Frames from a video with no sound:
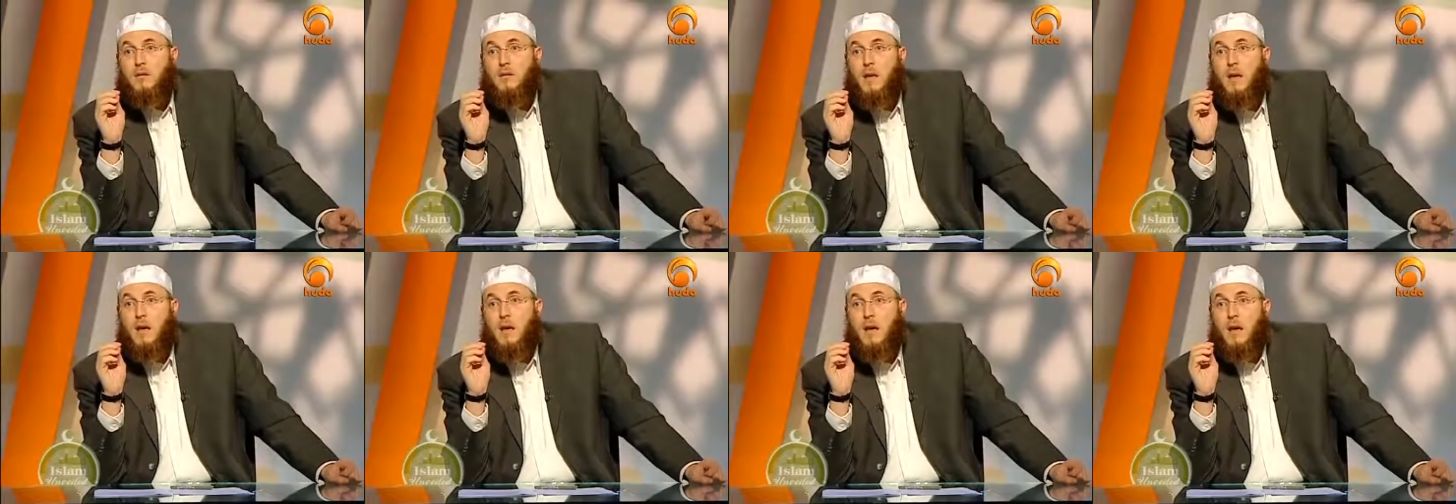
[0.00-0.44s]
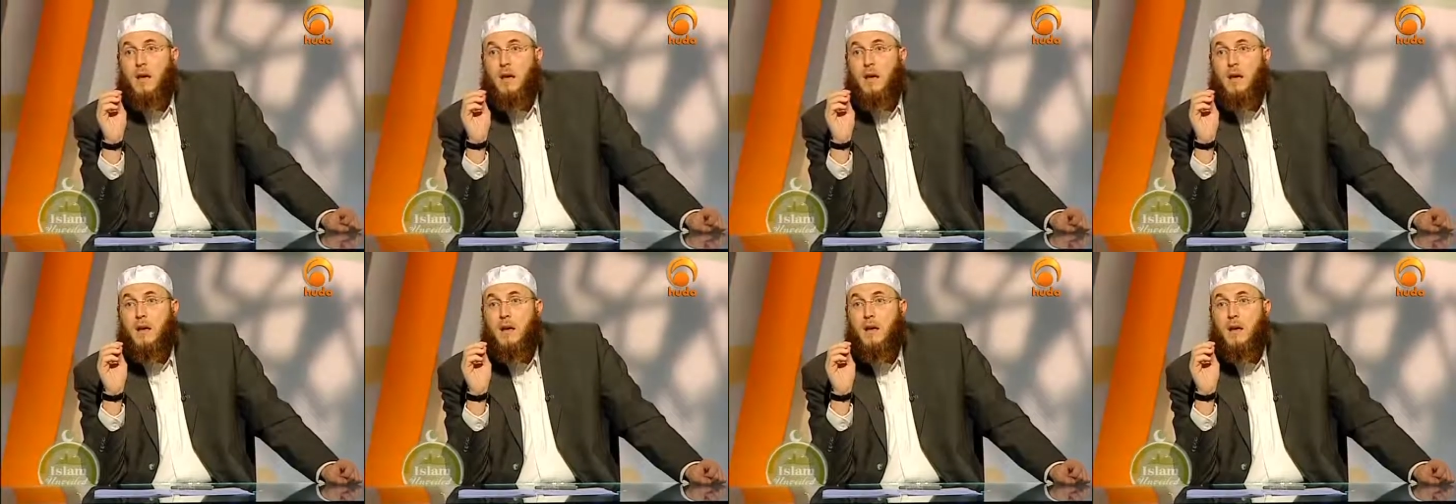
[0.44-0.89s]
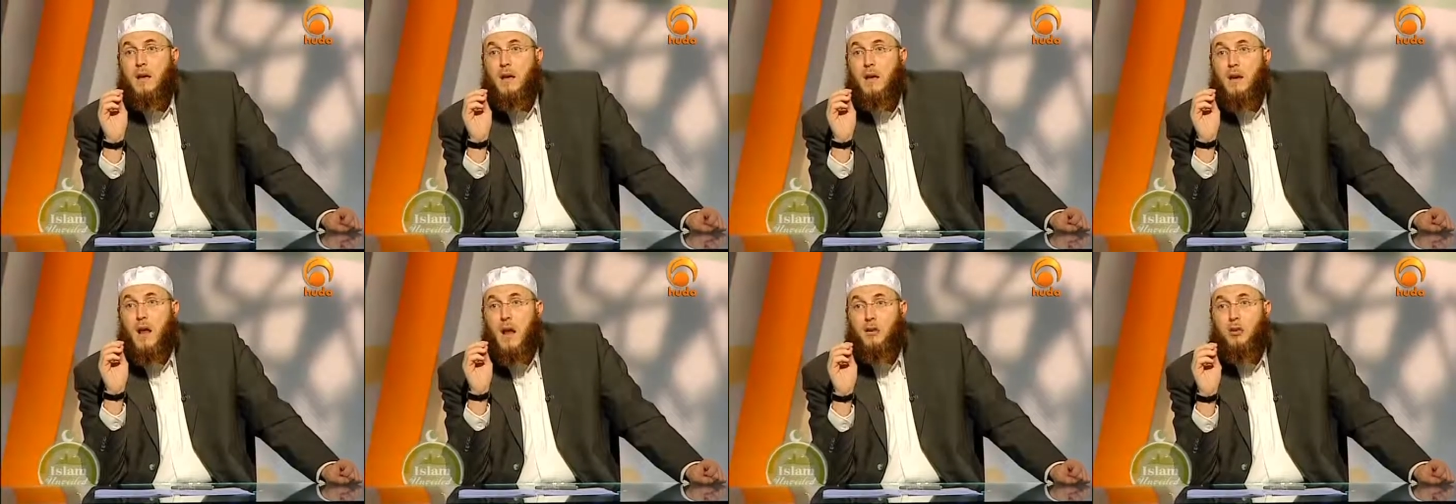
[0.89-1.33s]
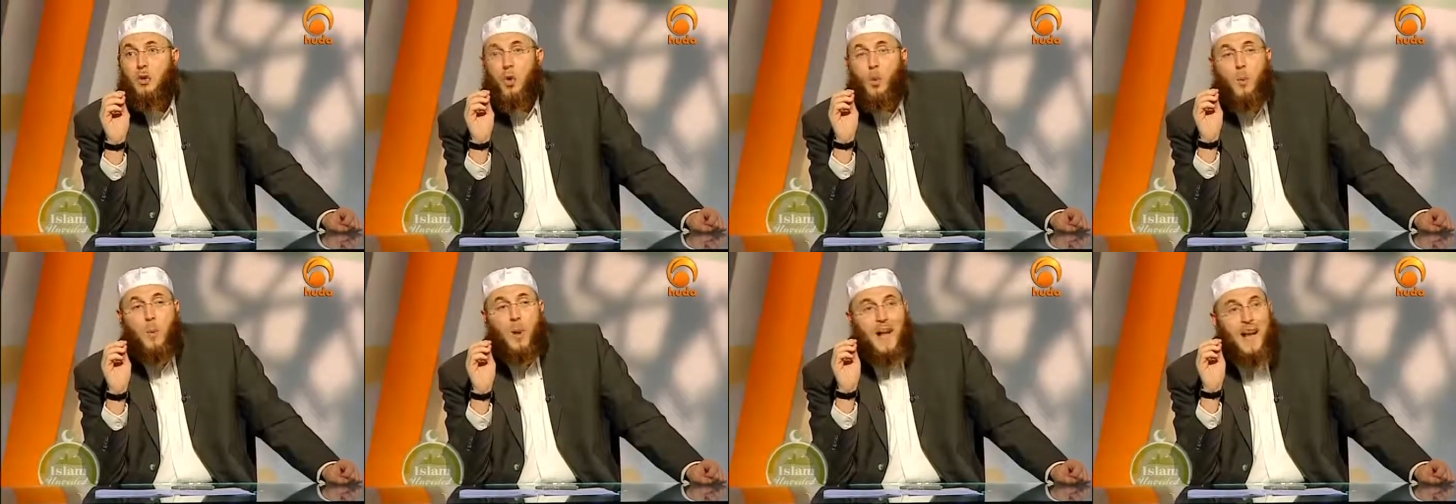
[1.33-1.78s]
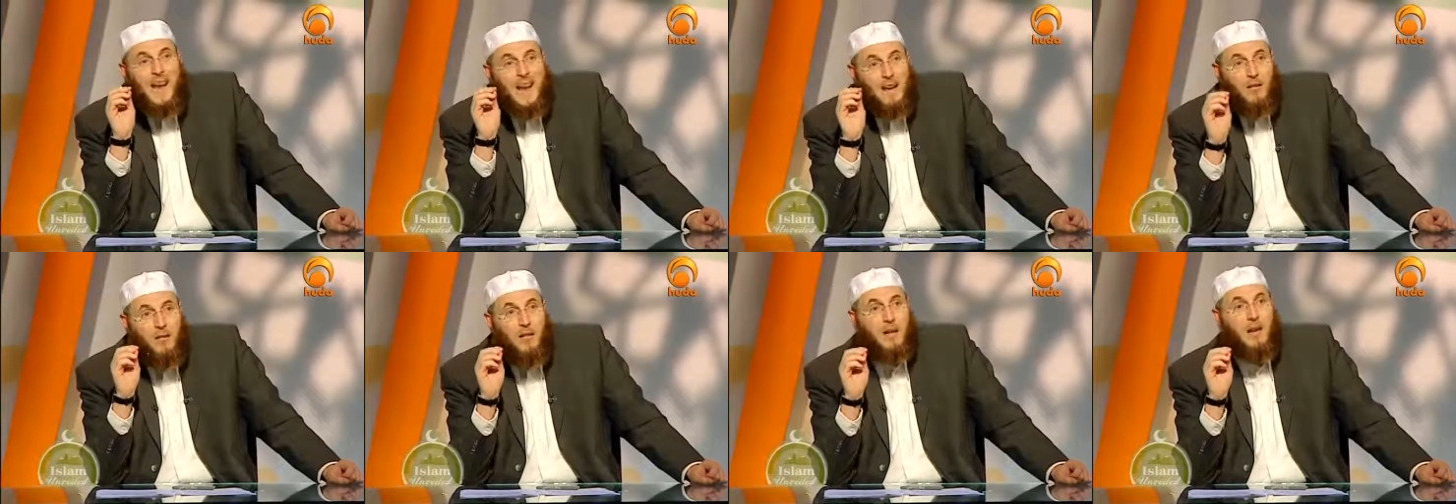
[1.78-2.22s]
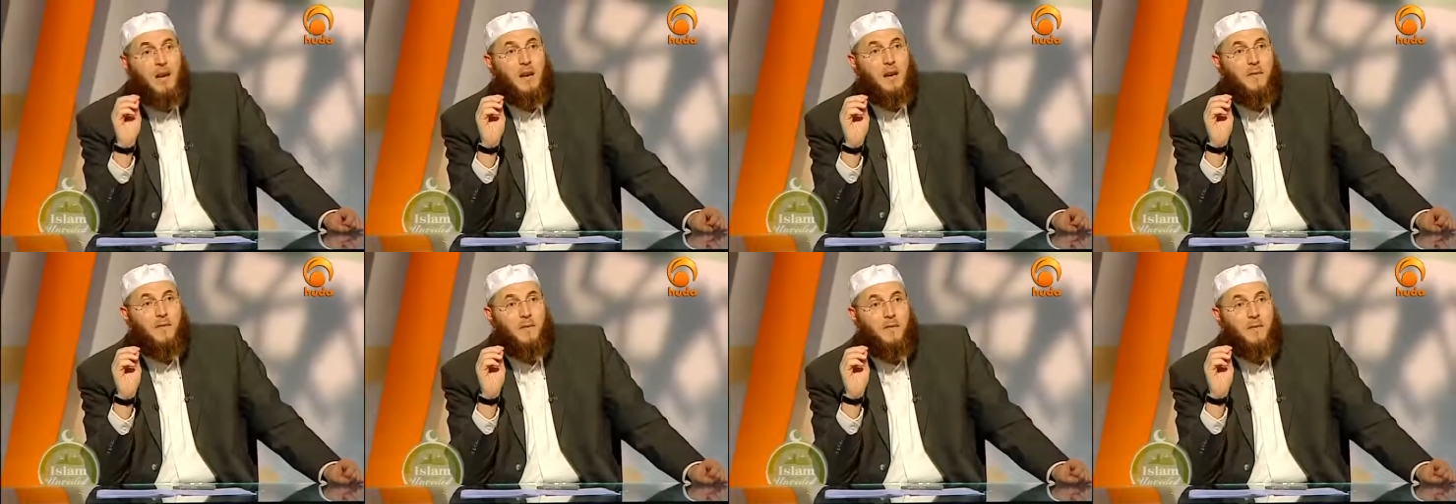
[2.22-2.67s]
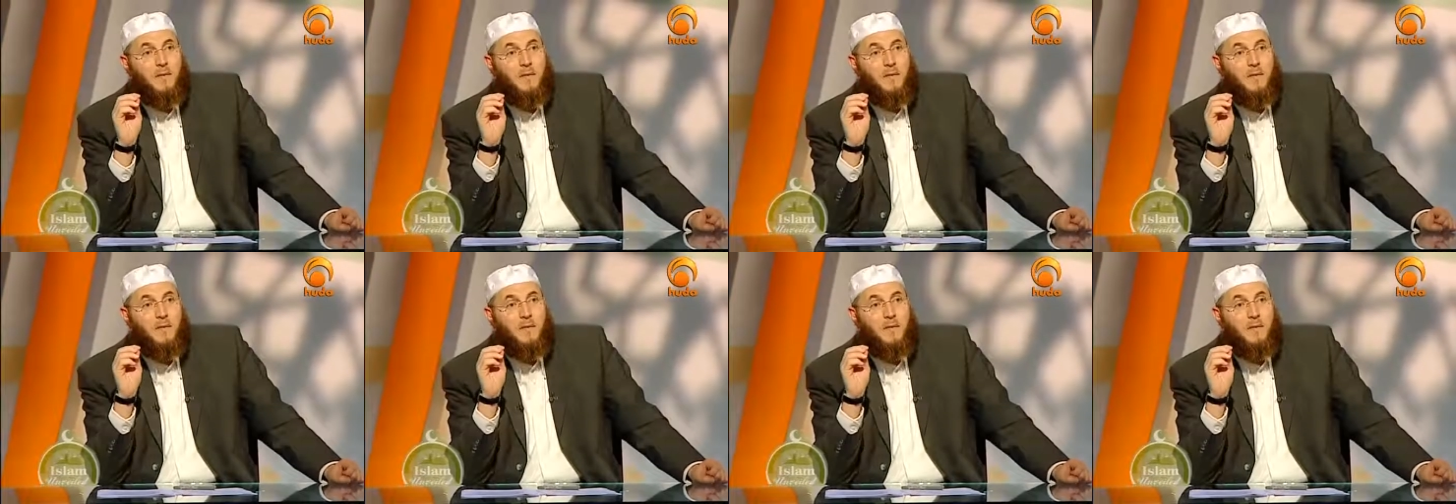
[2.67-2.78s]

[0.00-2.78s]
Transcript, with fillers: the not completely